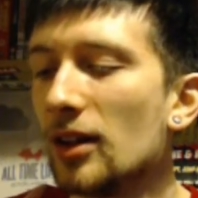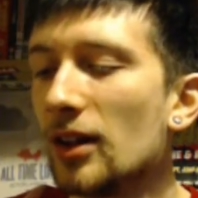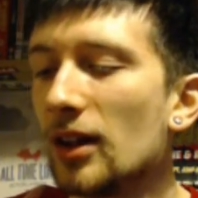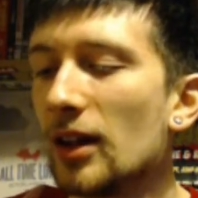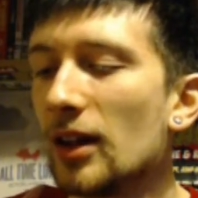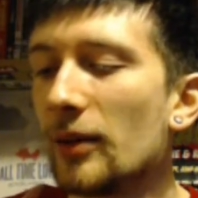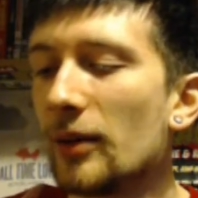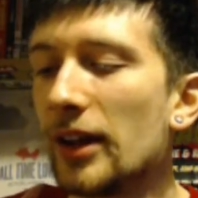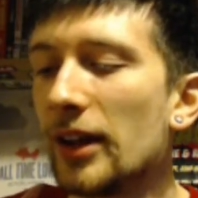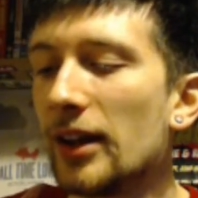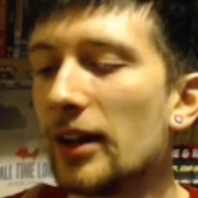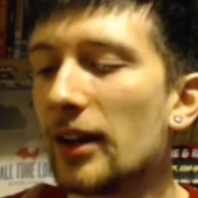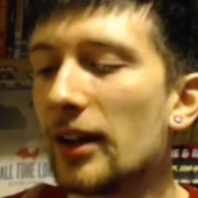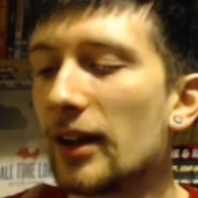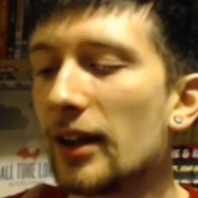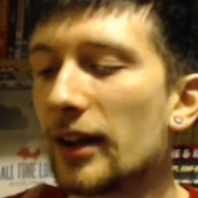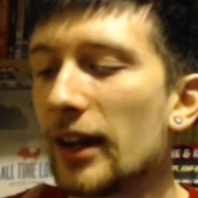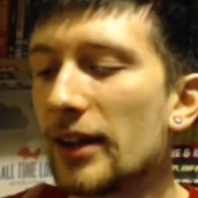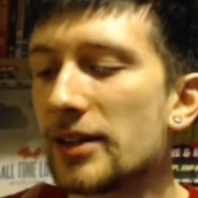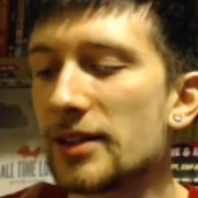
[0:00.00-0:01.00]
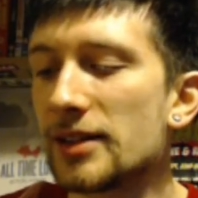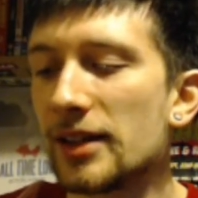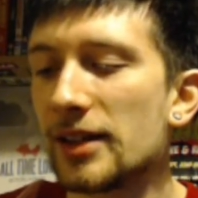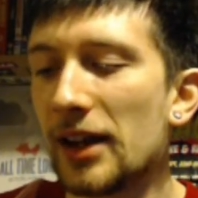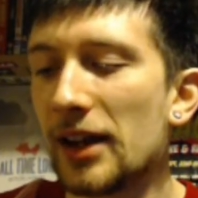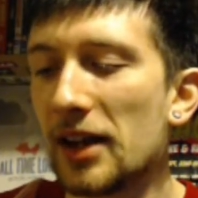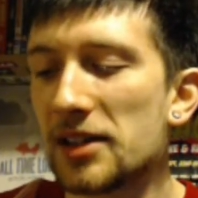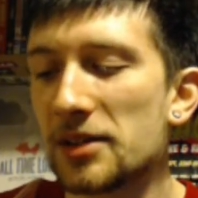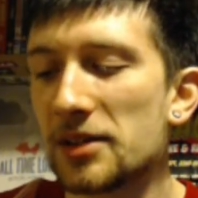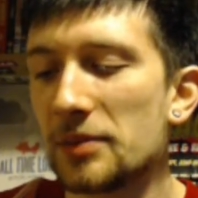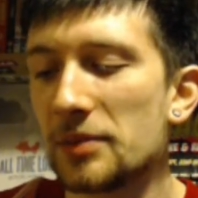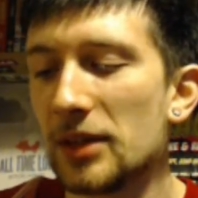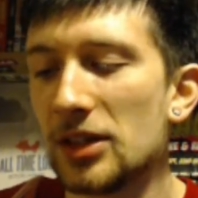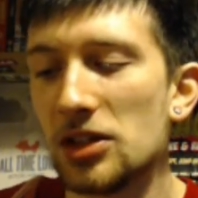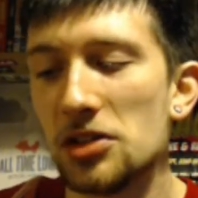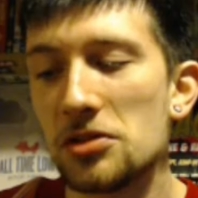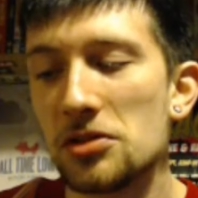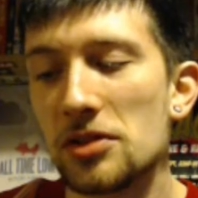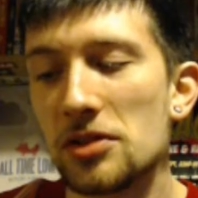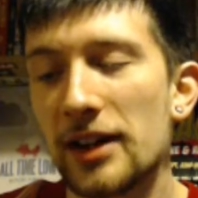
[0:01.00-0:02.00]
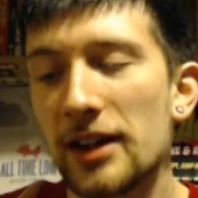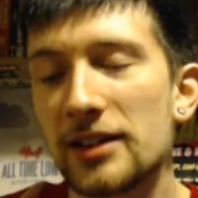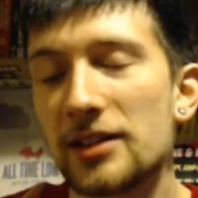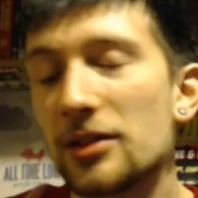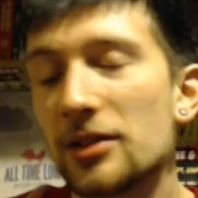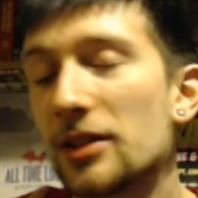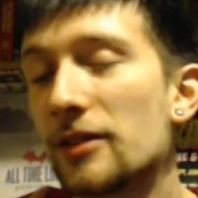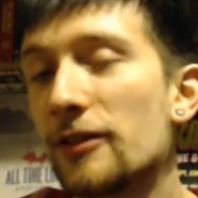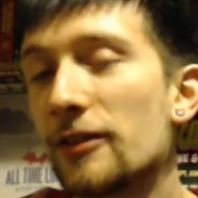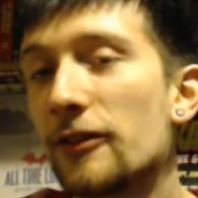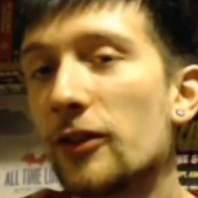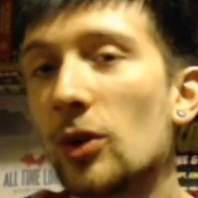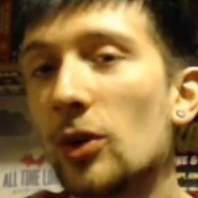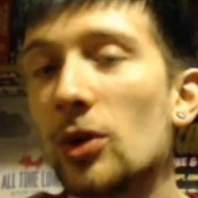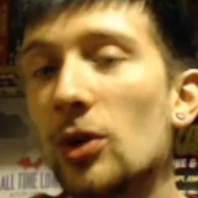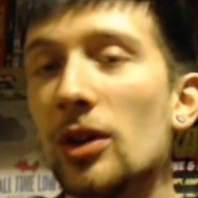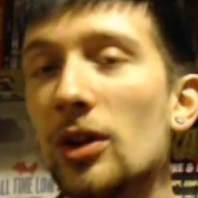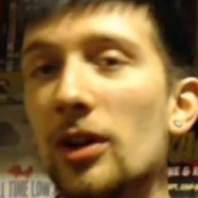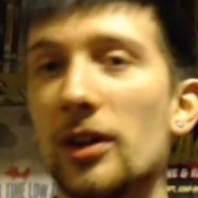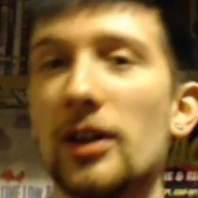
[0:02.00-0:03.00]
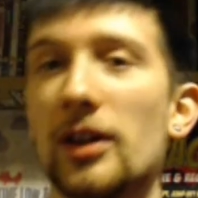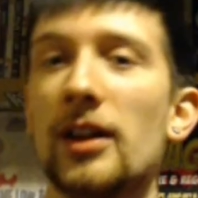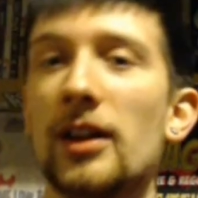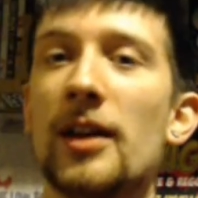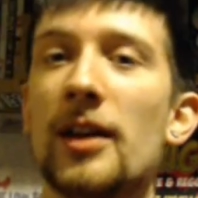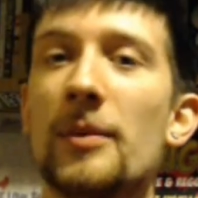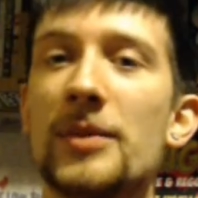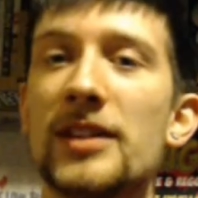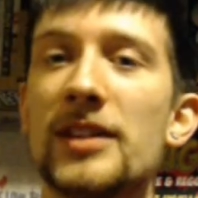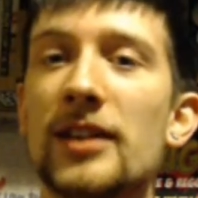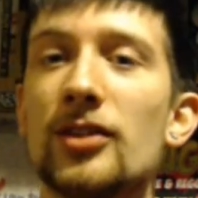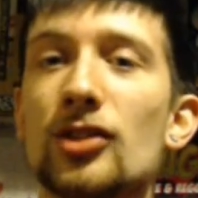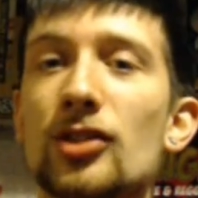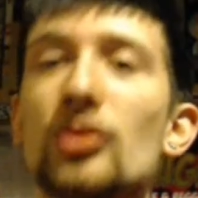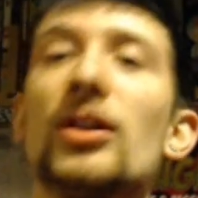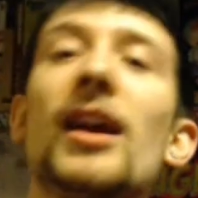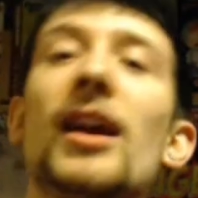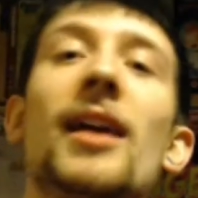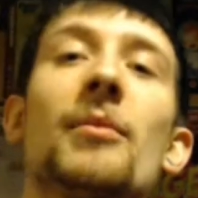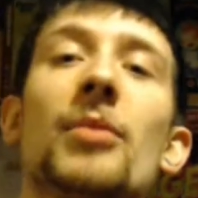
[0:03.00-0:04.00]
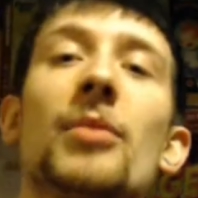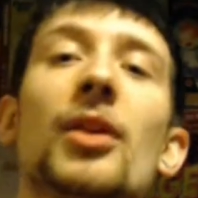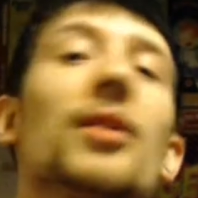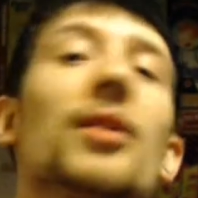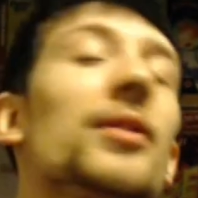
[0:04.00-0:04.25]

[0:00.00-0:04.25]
I mean, I guess it hasn't been utilised to its full potential yet, but